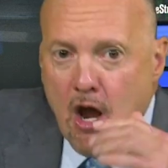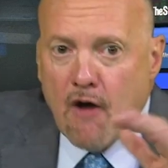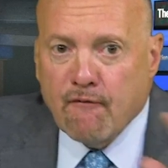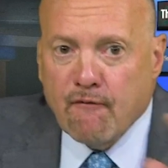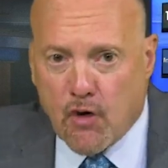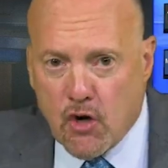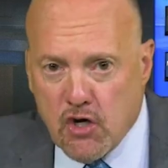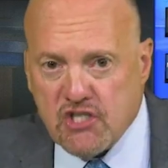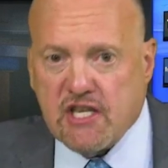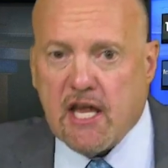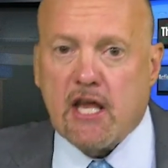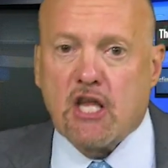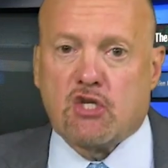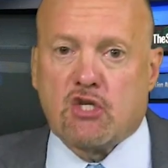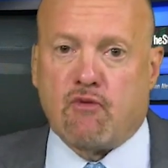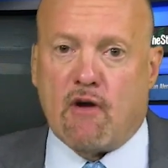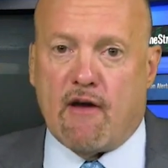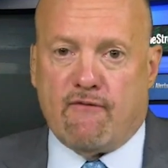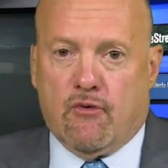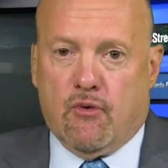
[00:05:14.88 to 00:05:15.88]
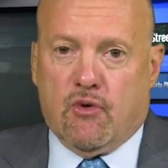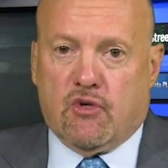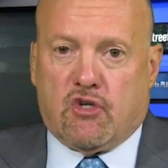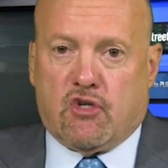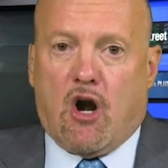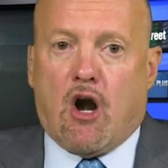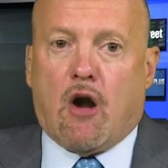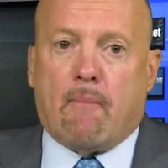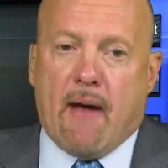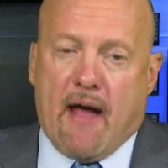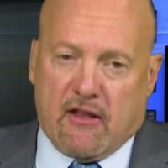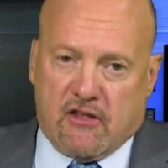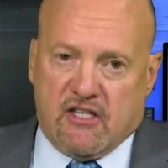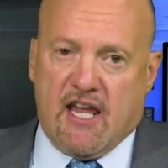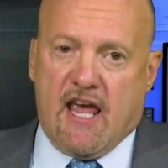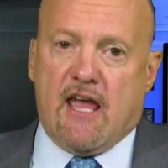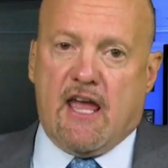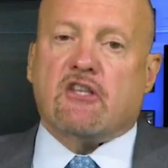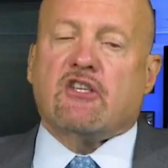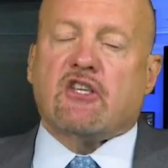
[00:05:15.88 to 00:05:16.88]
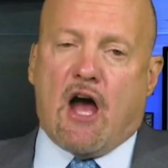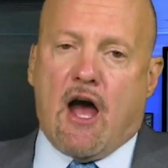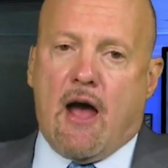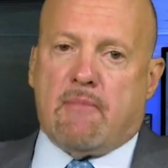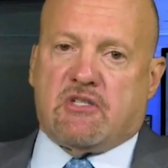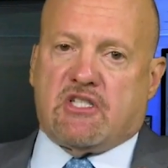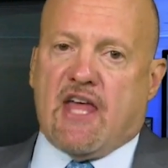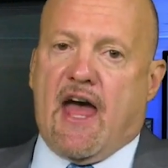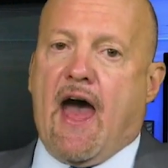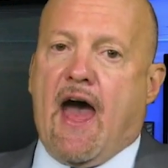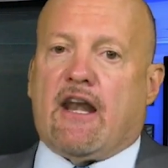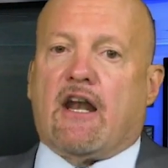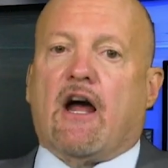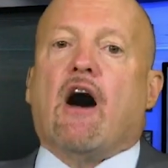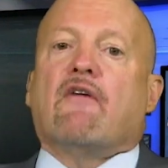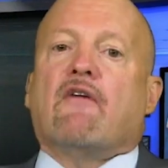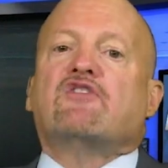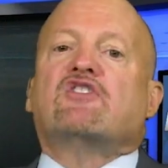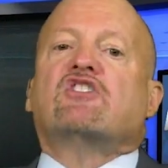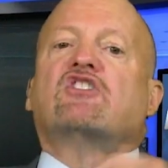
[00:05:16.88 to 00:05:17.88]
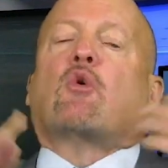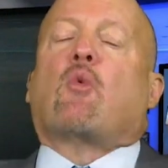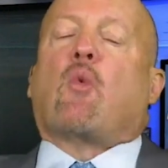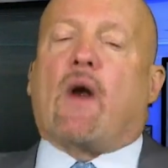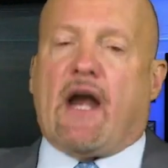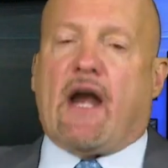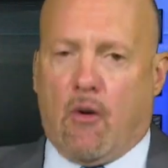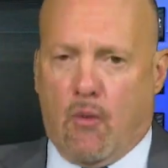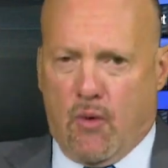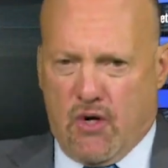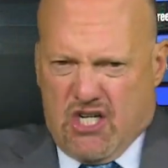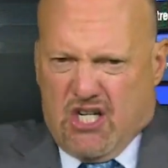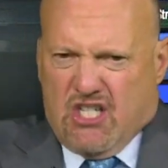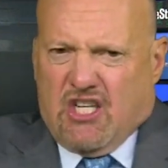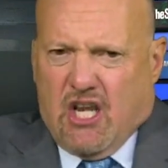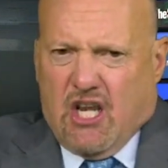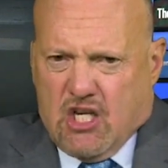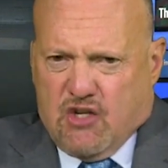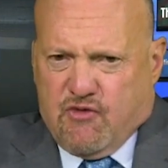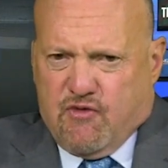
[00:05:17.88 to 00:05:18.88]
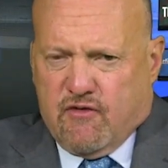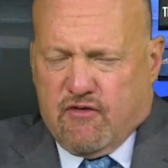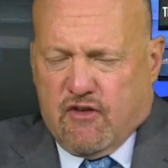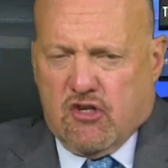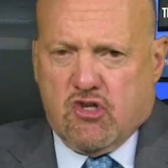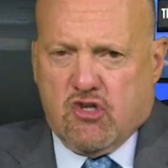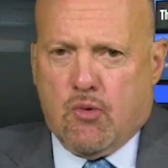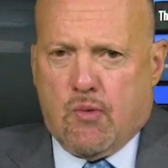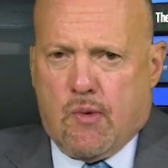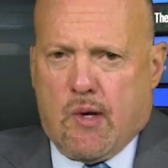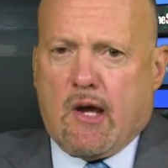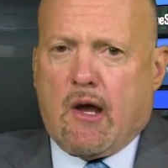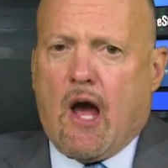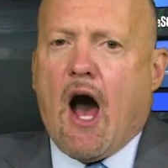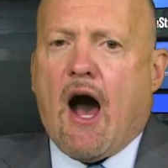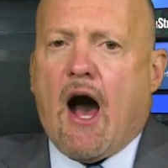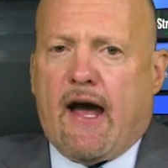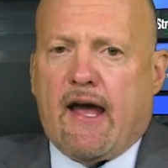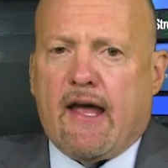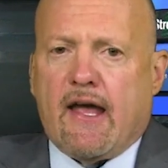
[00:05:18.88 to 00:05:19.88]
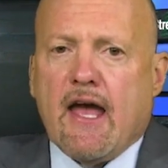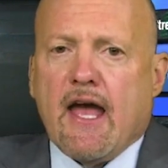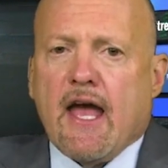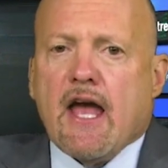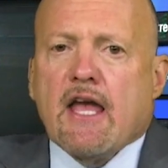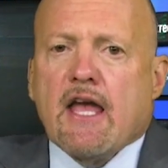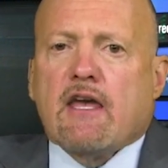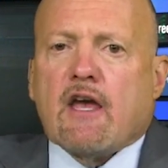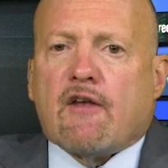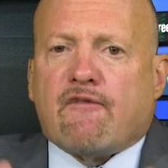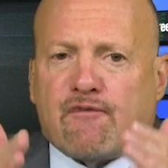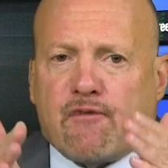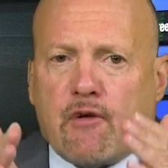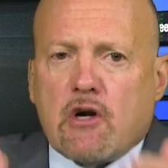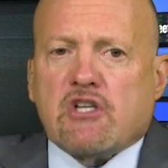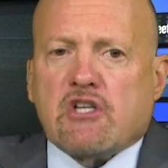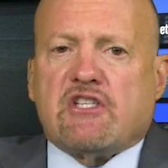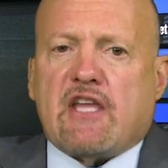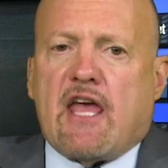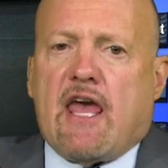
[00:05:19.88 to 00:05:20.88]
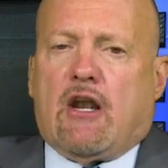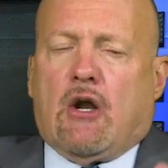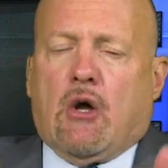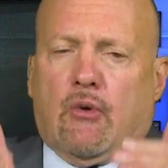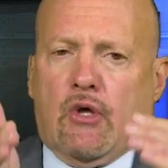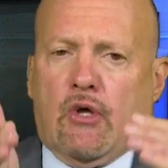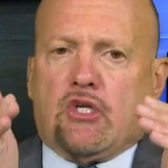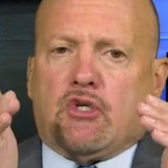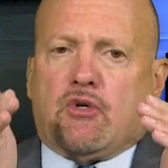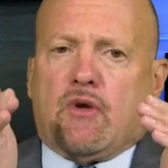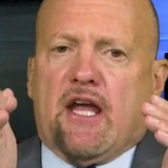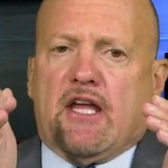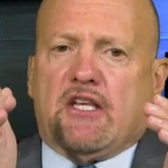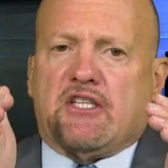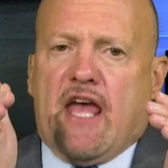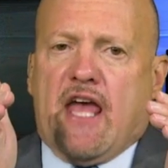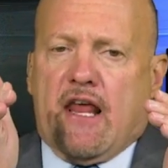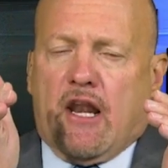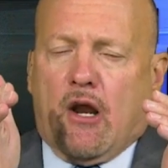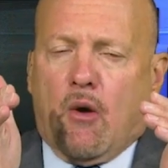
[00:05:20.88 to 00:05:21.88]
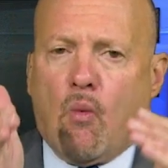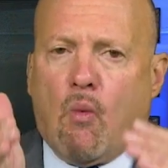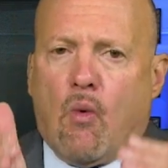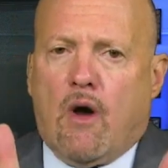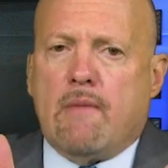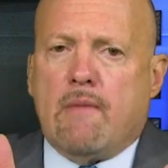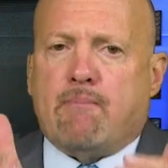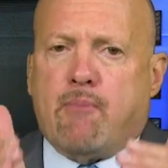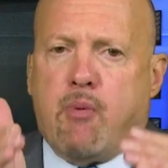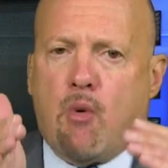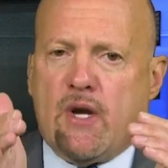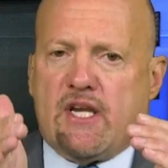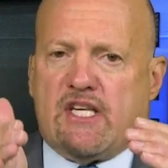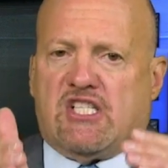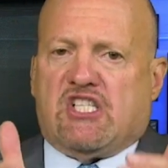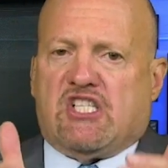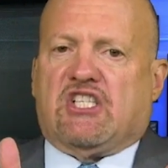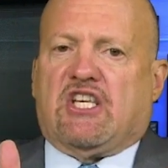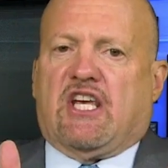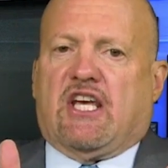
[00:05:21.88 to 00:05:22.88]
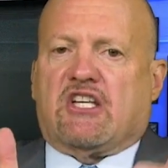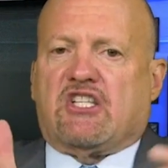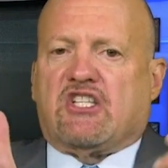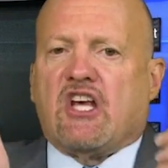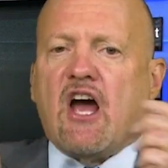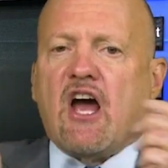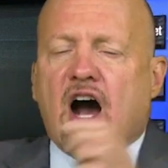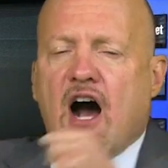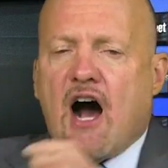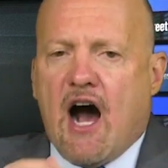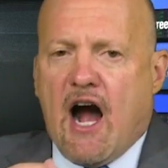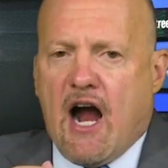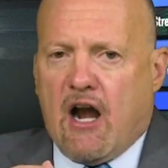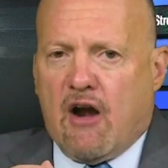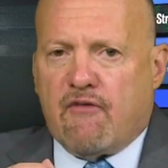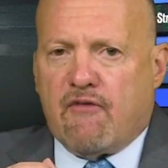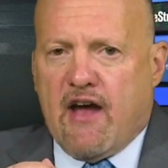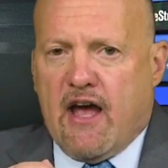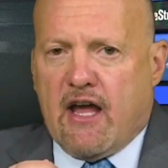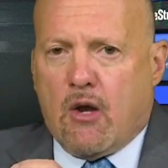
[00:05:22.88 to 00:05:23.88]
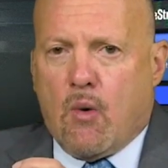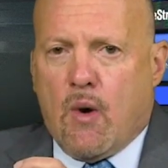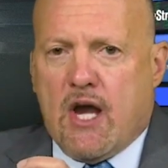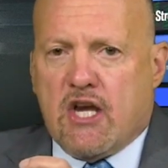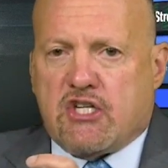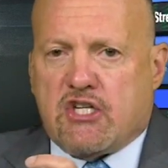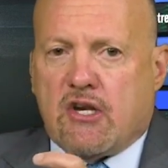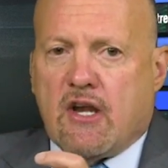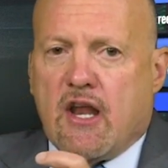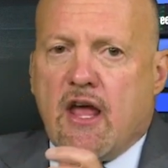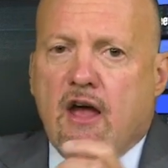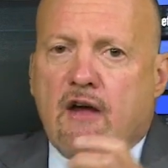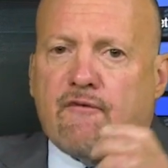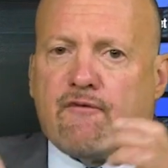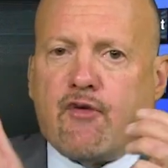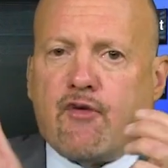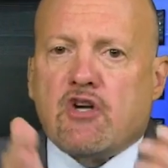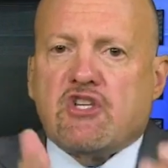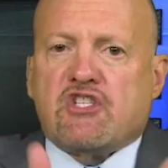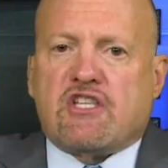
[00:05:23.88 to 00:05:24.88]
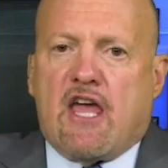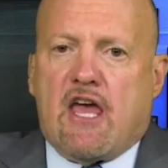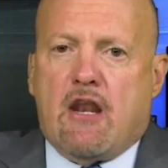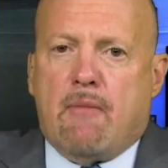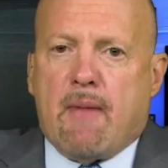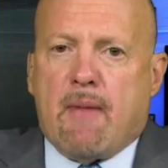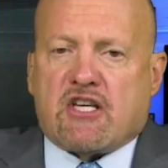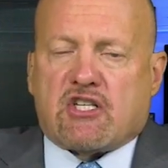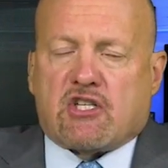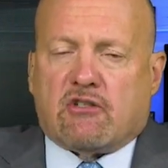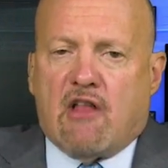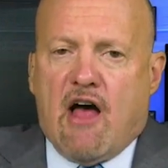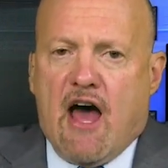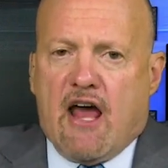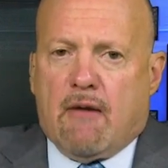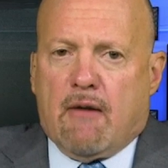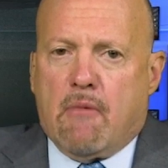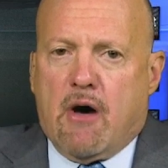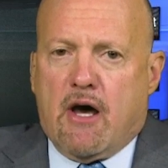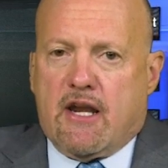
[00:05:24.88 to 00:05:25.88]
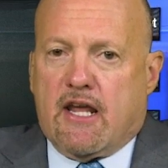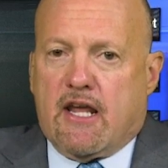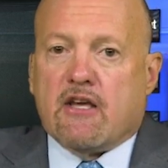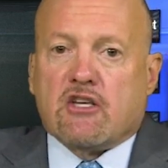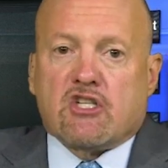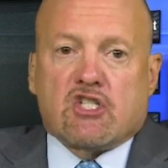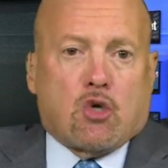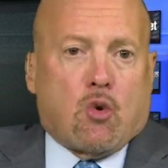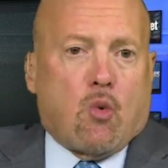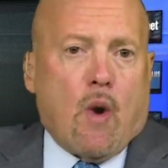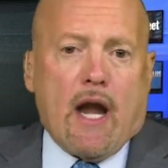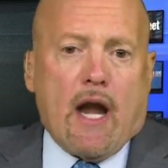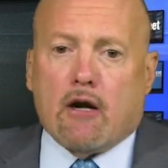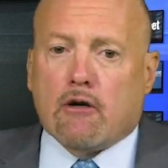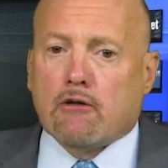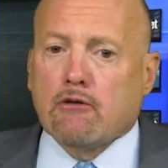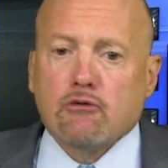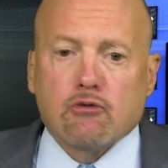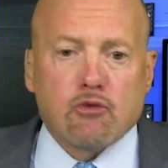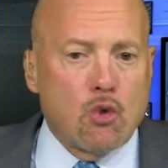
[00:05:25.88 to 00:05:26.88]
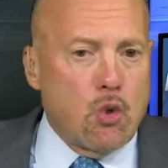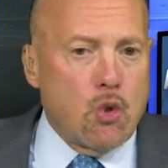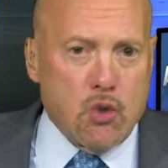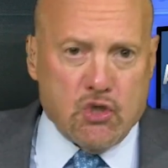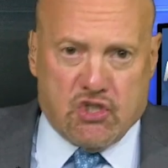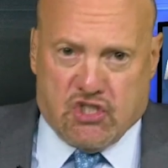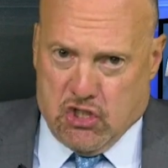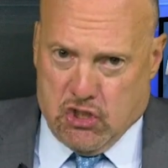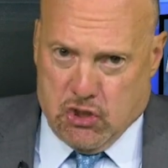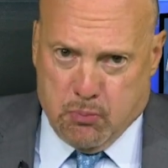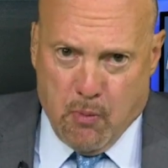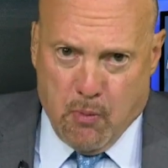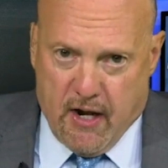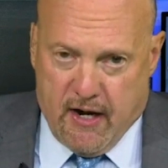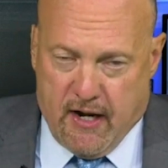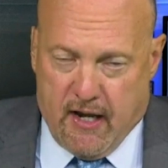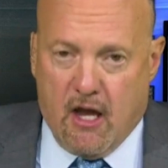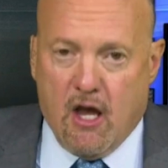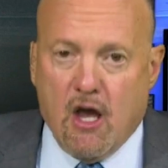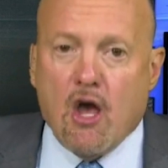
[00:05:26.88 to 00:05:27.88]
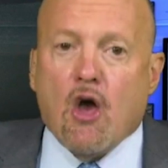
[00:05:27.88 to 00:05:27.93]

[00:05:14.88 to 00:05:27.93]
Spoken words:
First Data's revenues are about 10 times that of Square, which just hit its 52-week high. Yet First Data only trades at a 1.6 higher valuation. First Data makes a lot of money. Square loses money.